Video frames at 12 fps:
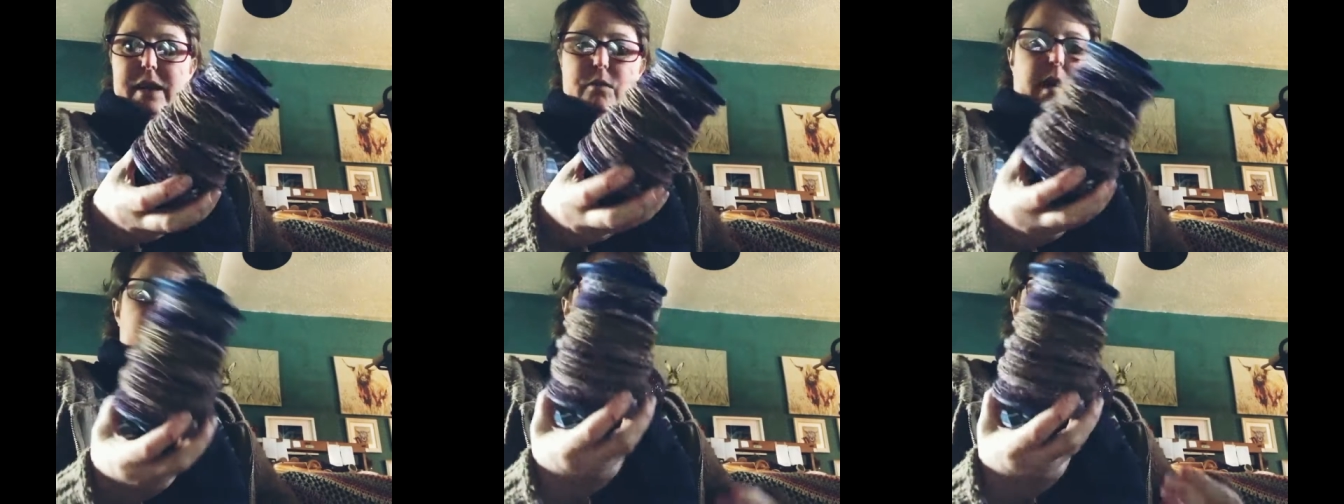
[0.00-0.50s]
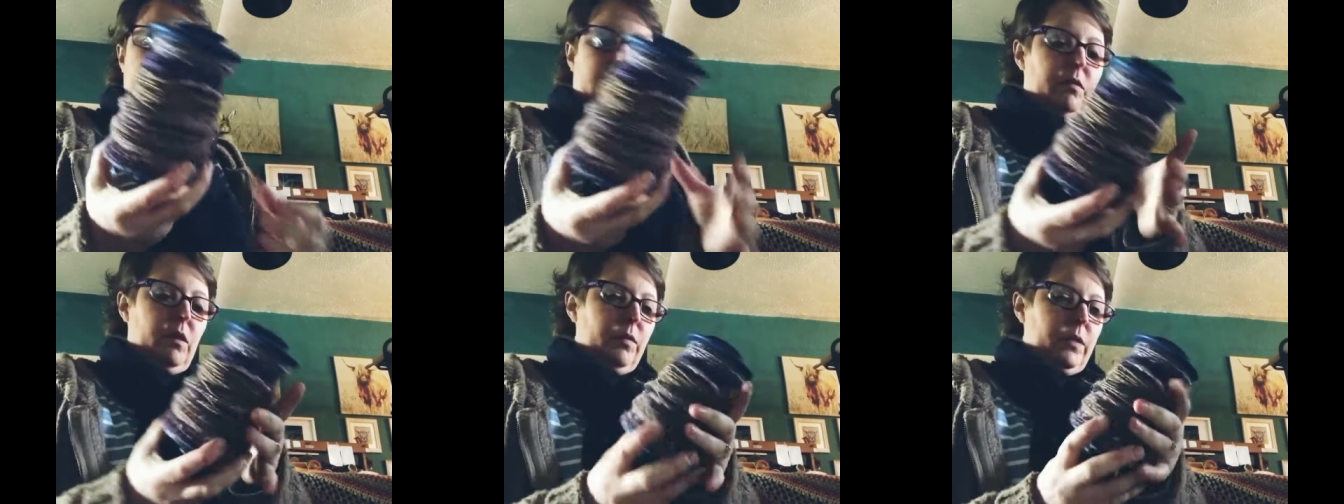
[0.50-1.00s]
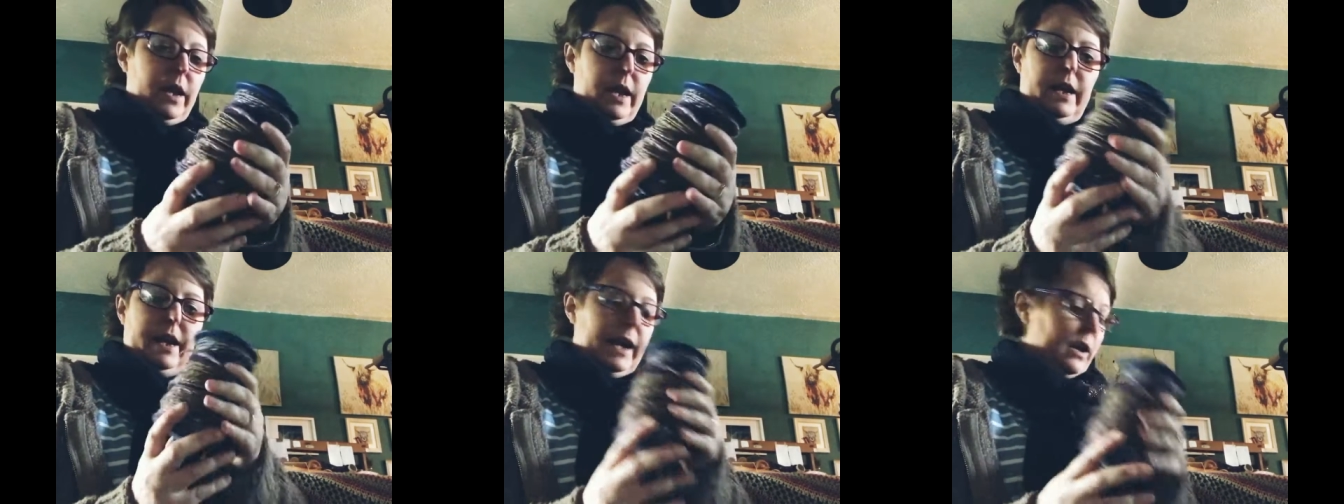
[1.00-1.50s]
grams that are on there
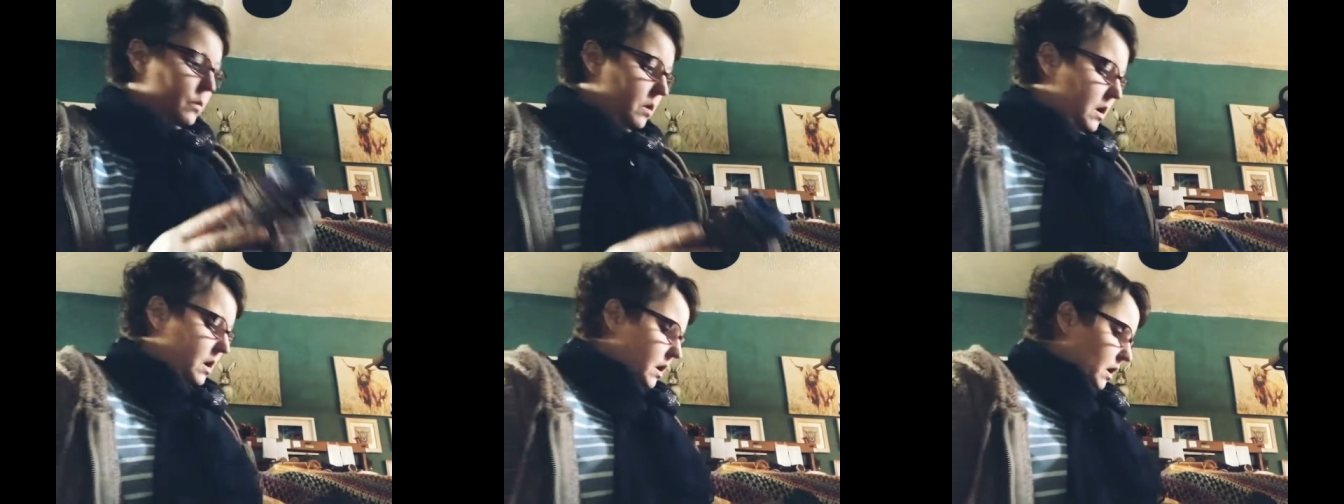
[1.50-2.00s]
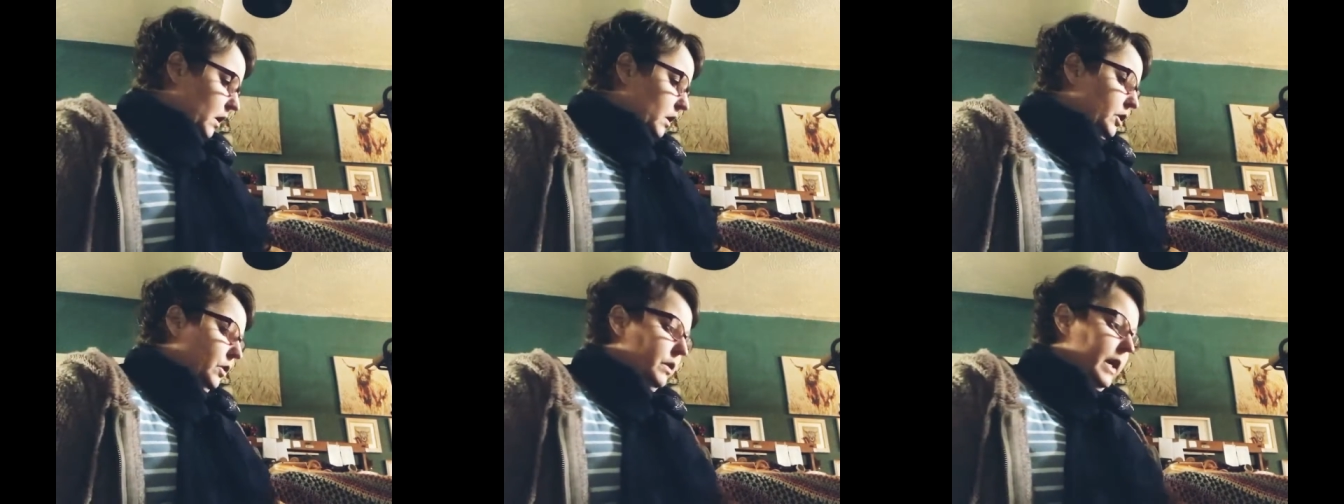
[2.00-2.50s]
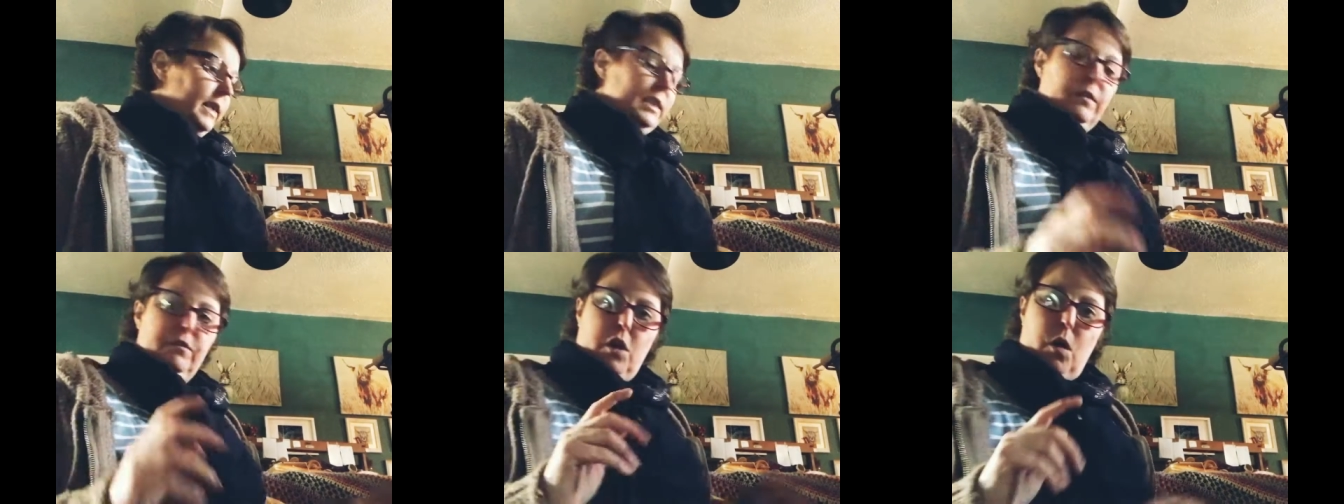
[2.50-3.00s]
now so
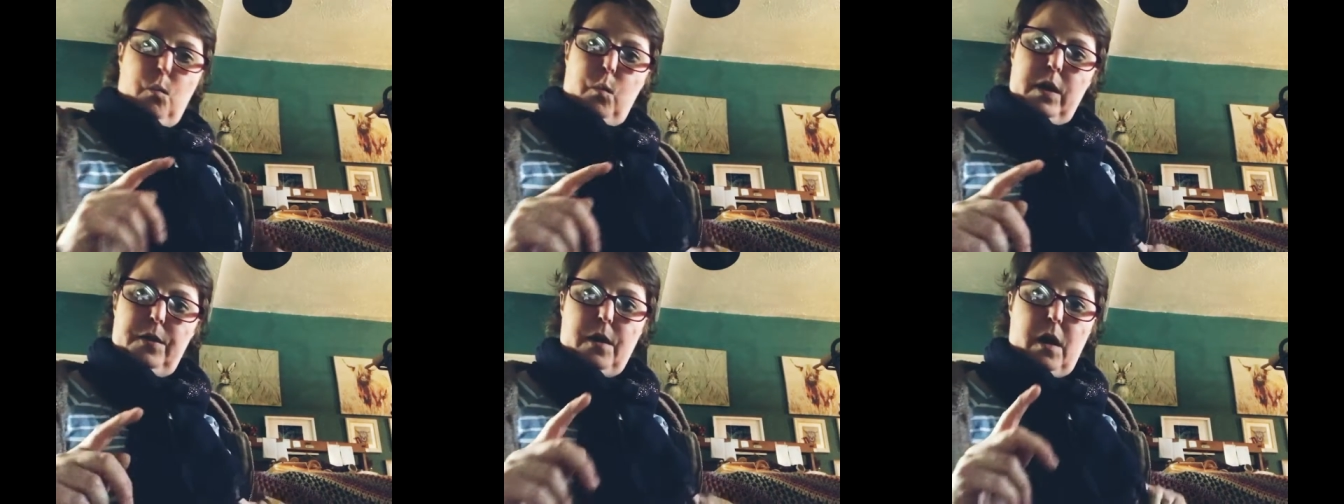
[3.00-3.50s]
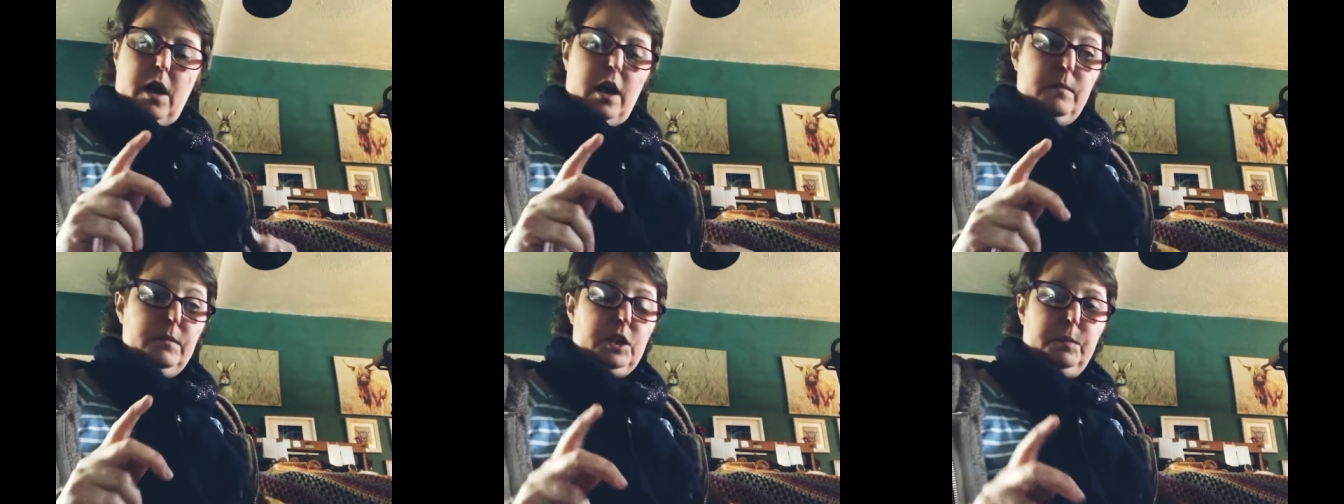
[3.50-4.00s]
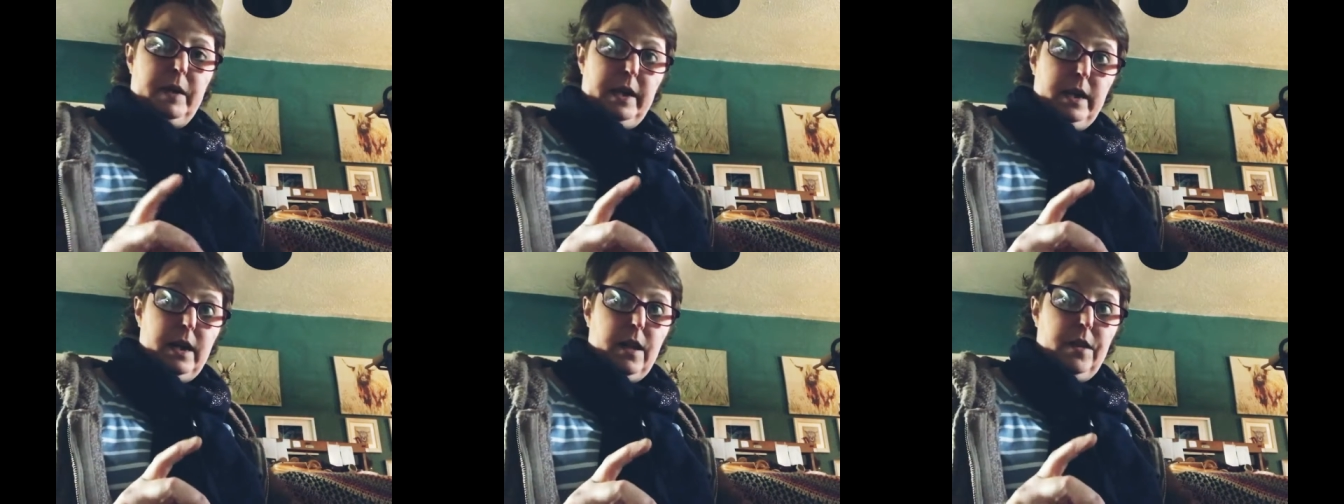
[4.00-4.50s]
next I've gone with um,
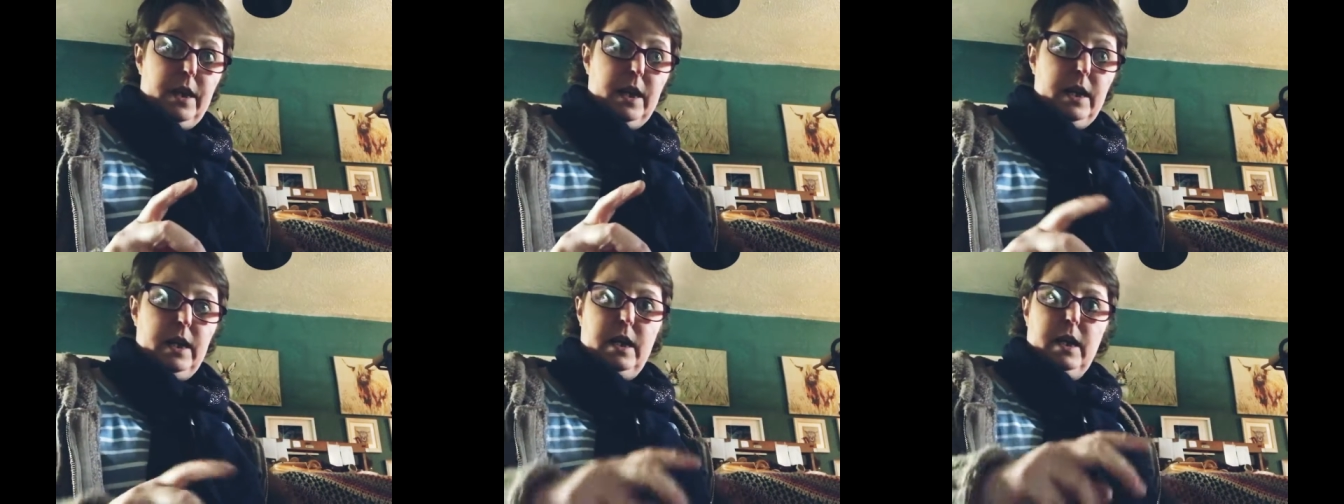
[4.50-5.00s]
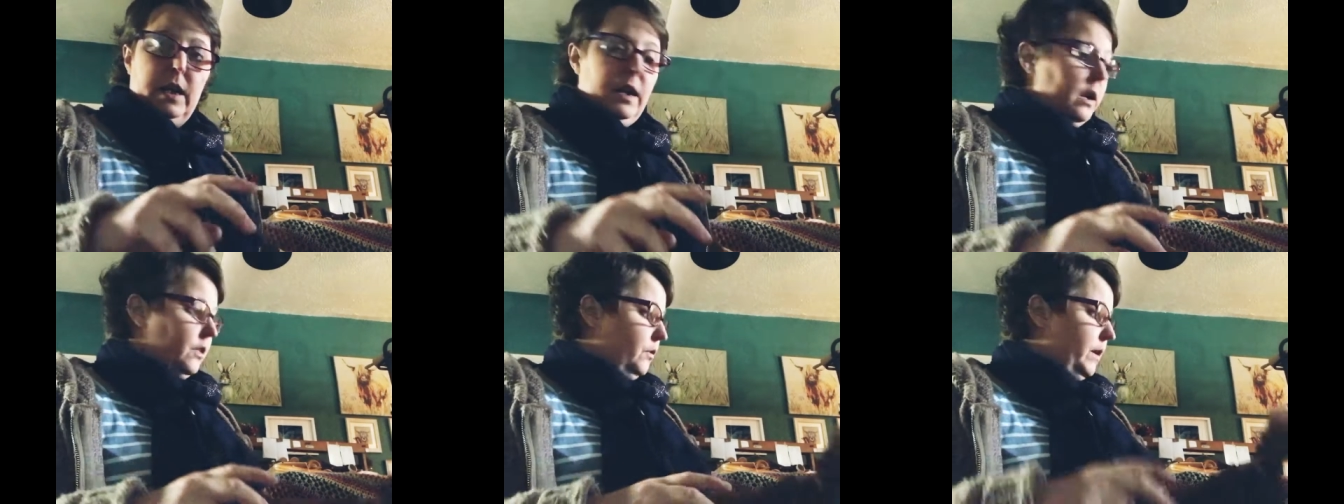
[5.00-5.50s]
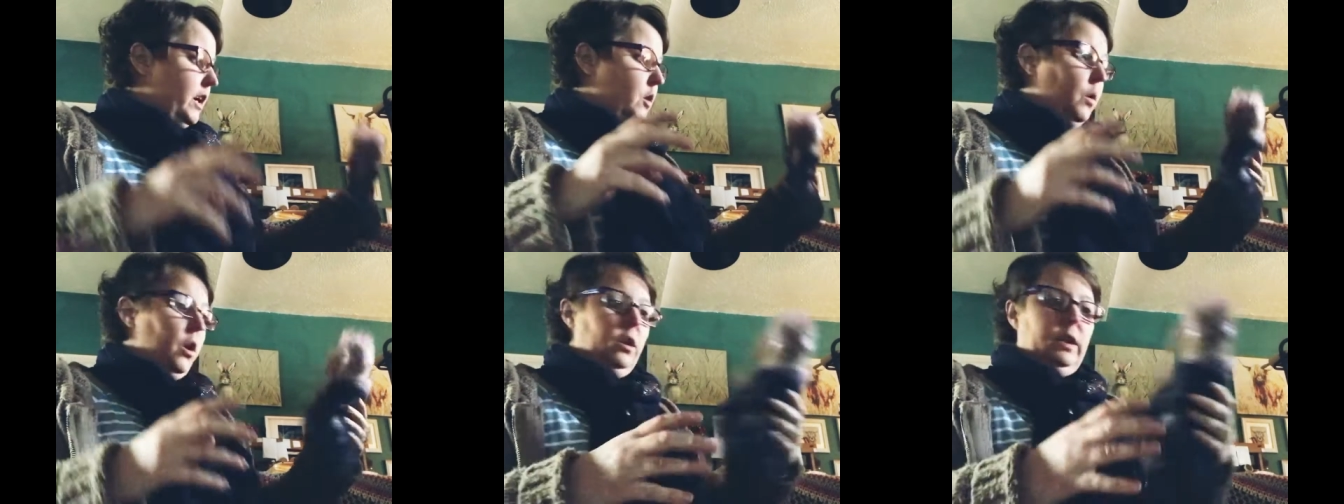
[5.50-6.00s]
spinning the three
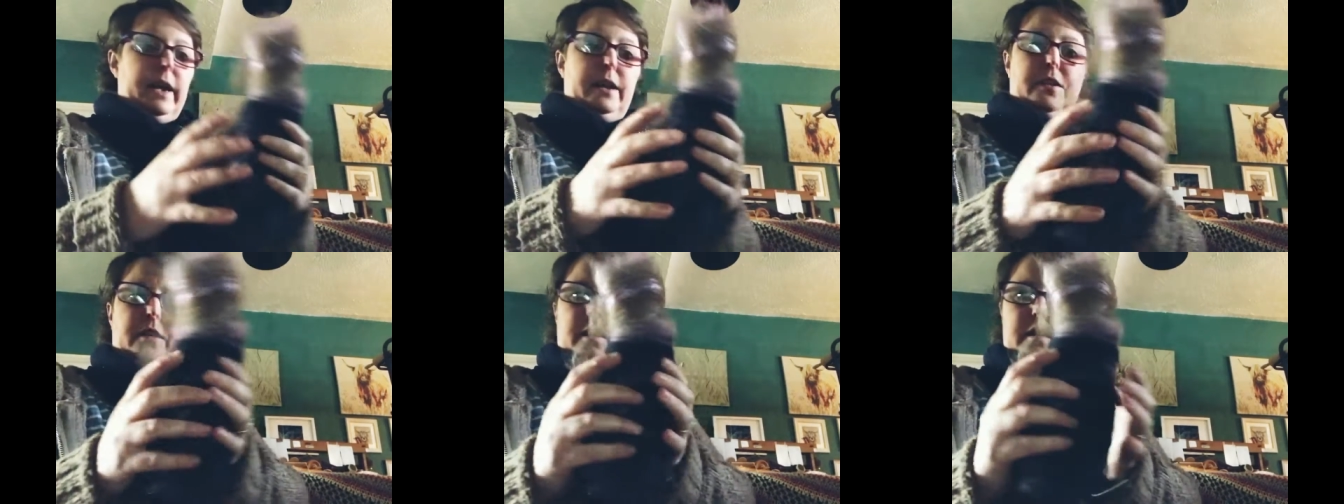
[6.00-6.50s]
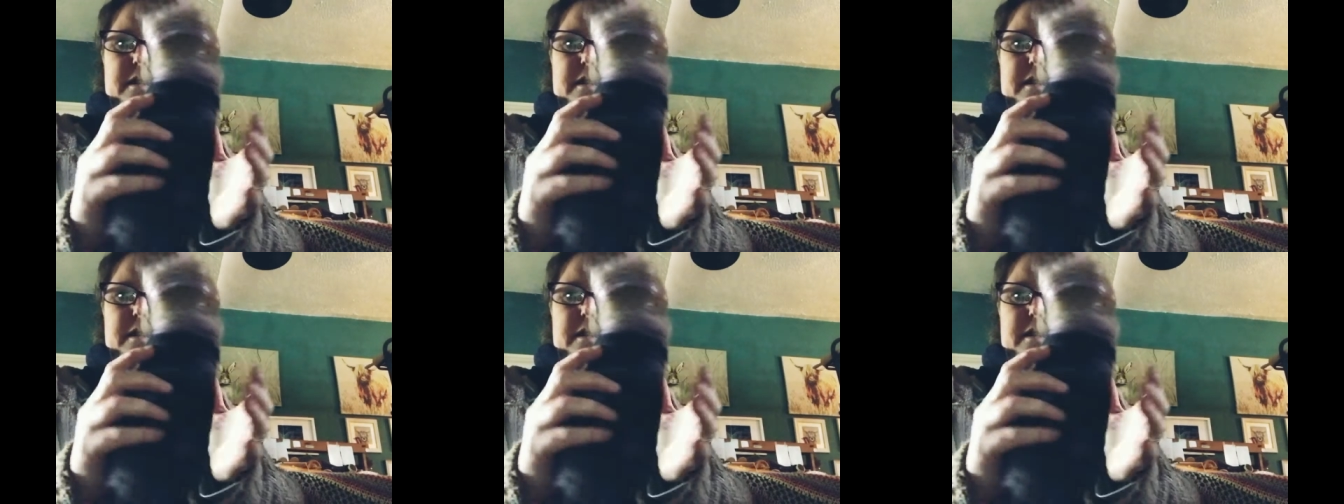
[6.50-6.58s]
quarter length